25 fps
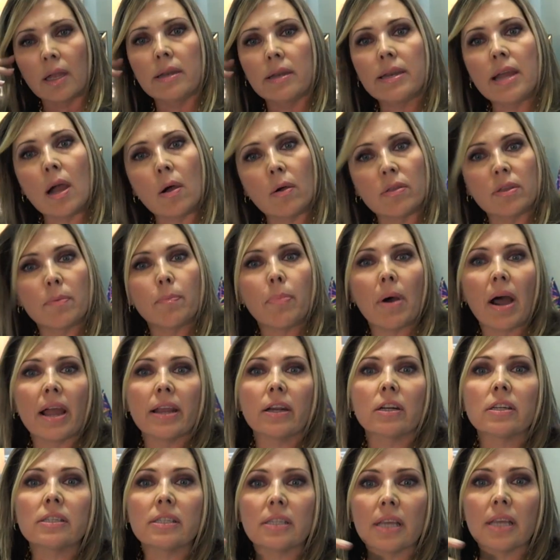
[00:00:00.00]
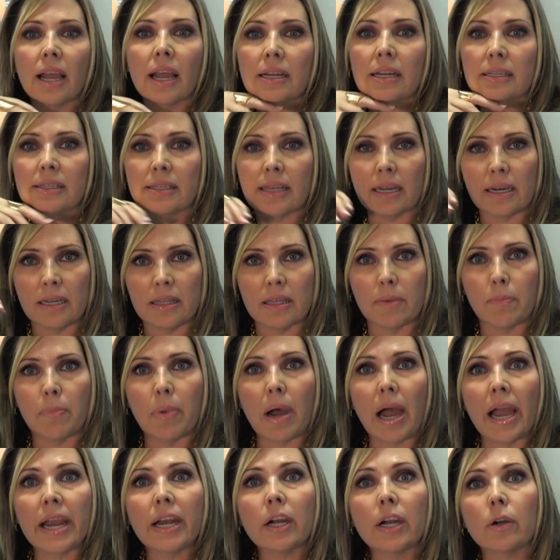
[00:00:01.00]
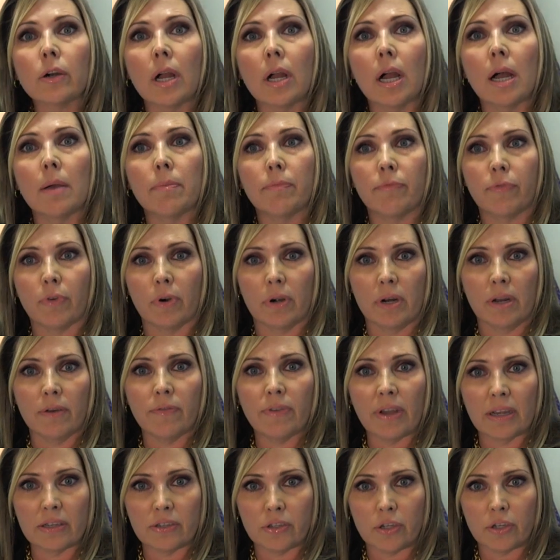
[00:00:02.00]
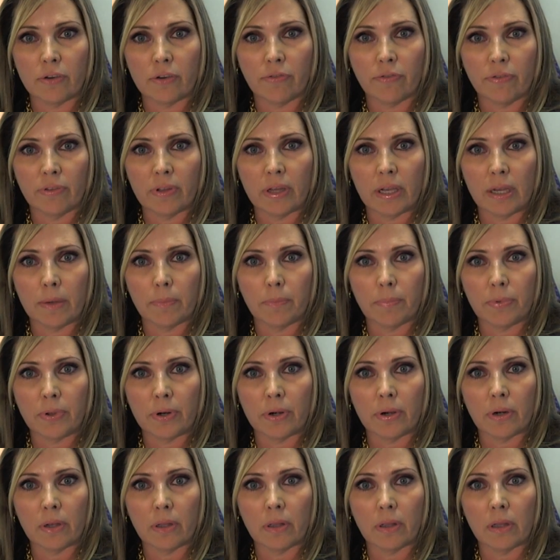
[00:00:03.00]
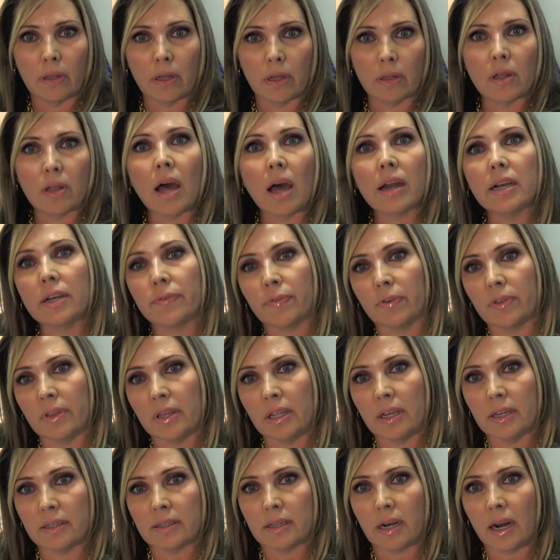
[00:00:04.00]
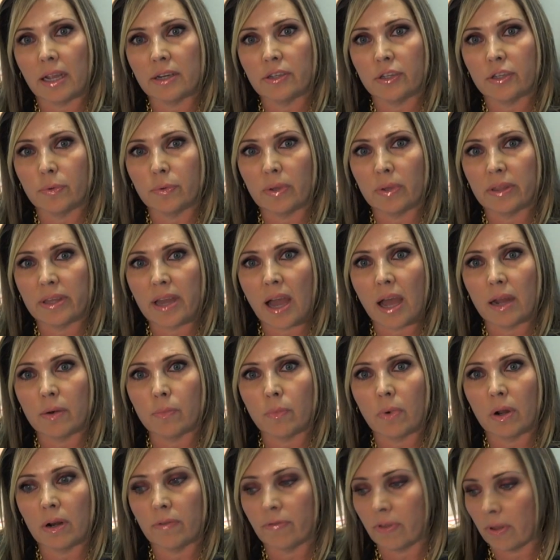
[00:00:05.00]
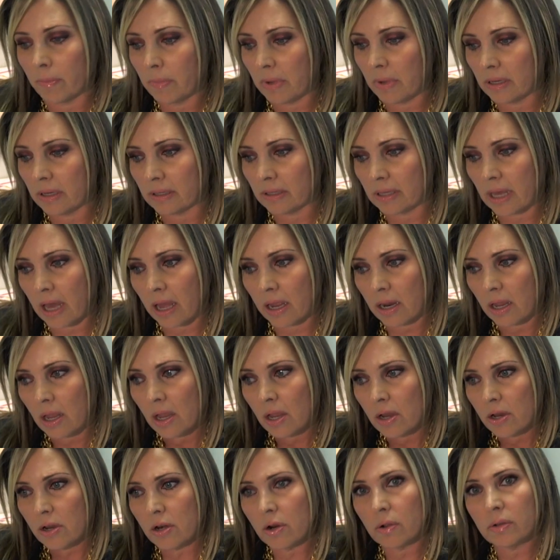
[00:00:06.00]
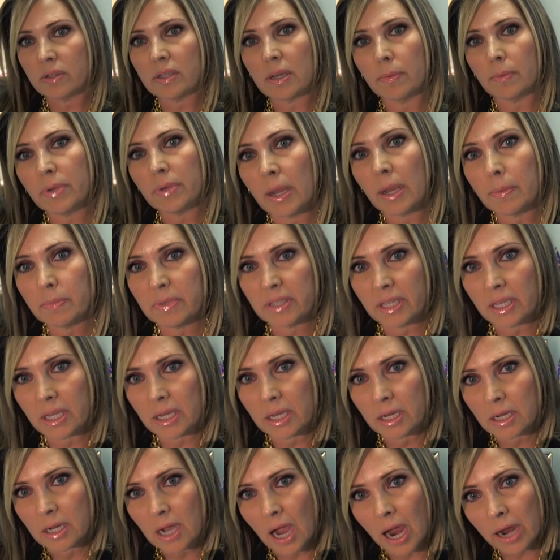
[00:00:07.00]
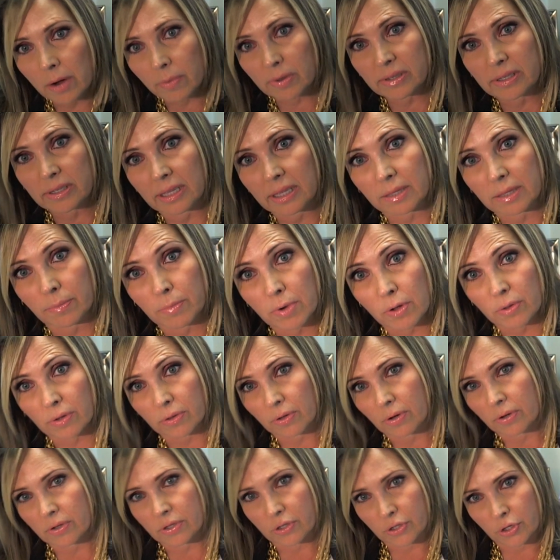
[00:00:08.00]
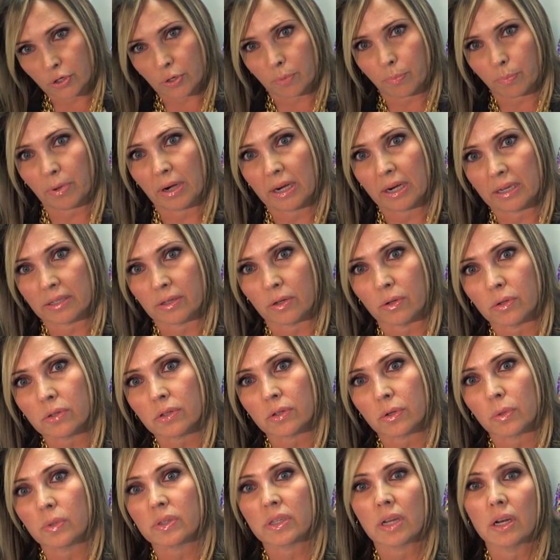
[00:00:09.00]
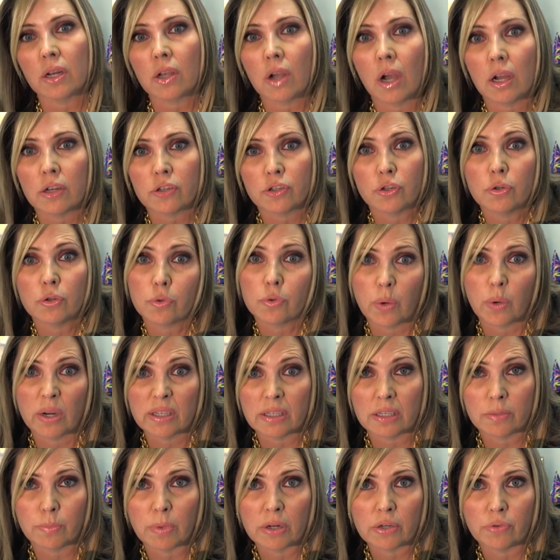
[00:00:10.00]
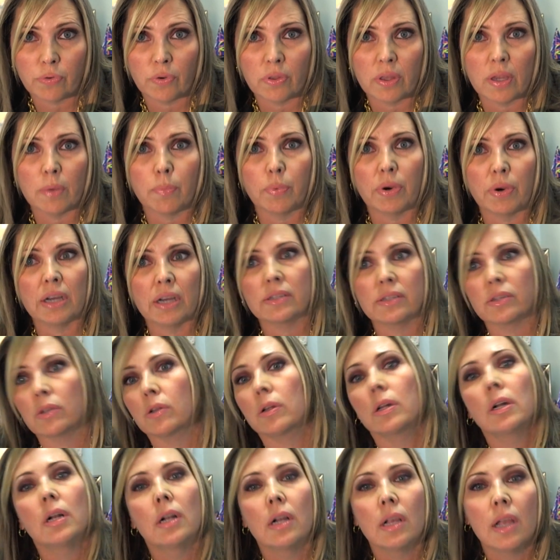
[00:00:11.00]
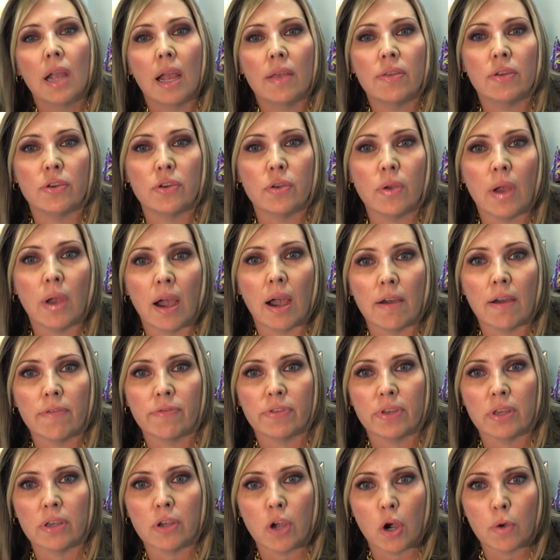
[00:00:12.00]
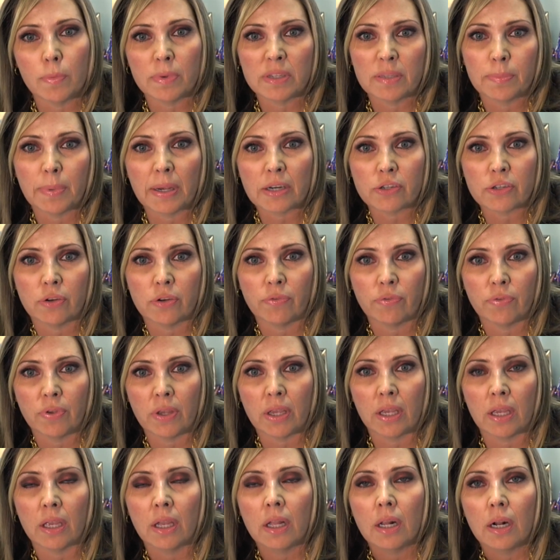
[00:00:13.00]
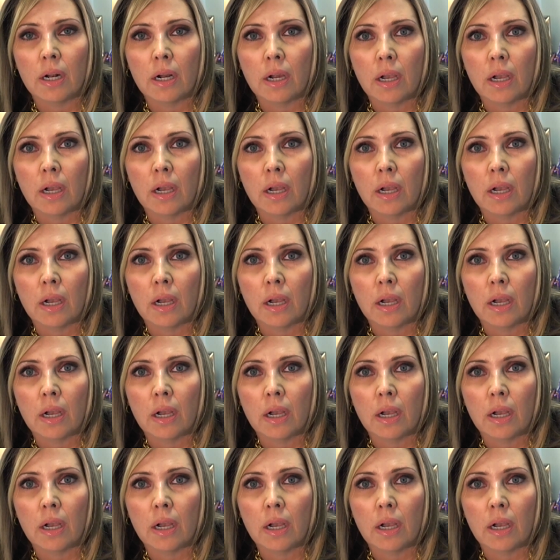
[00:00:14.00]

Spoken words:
now on the buyer side, setting the buyer up for an investor flip, there are a lot of different things that I do with that. And one of them is that, sometimes I always let them know that there's 2 appraisals. So it's going to cost you twice as much for the appraisal. And then you have the home inspection fee,